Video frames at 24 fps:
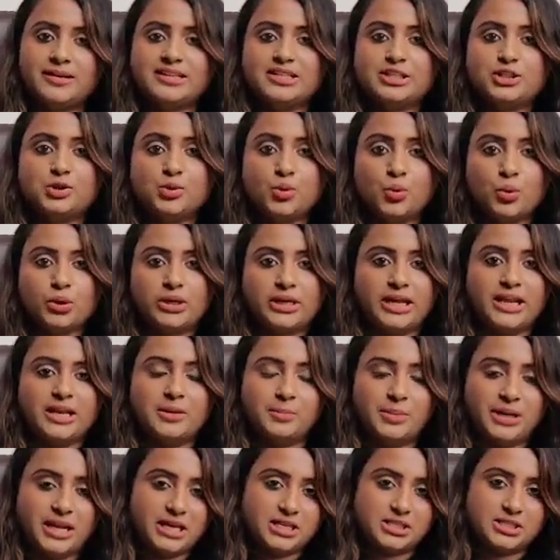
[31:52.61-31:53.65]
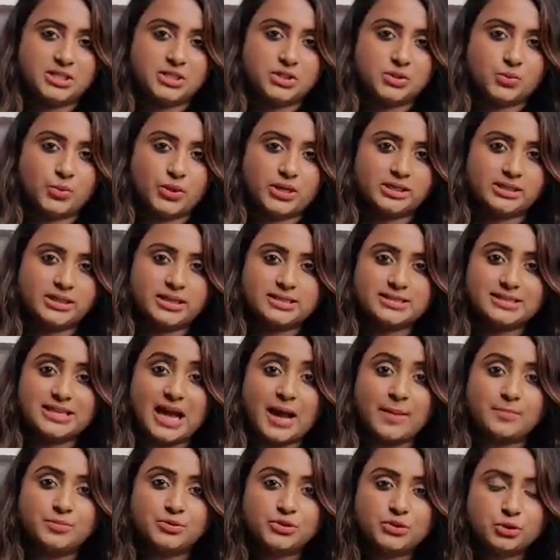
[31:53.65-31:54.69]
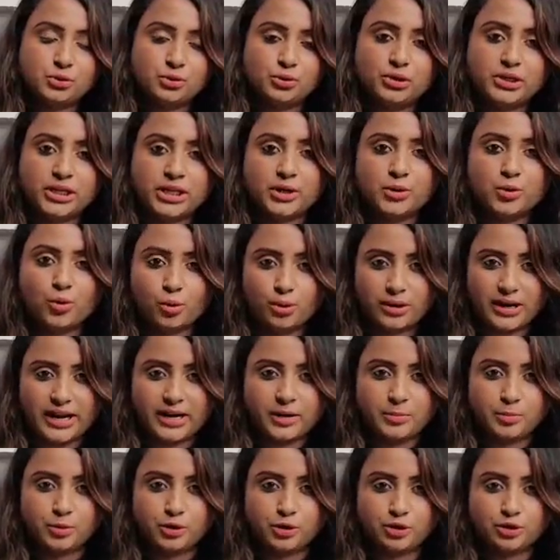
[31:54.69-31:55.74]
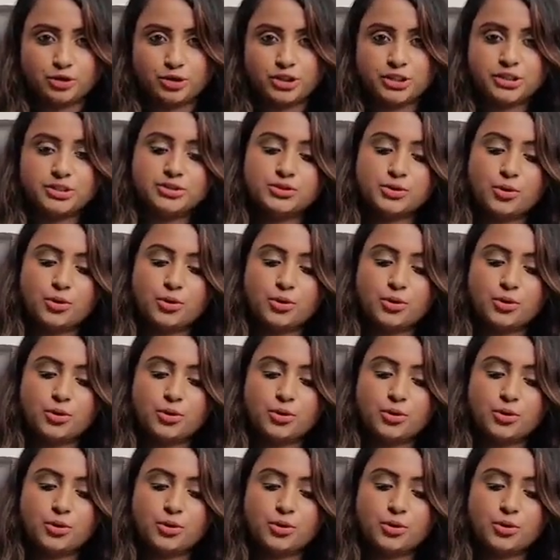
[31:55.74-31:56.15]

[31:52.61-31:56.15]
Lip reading: shoot in places where there's absolutely no light pollution.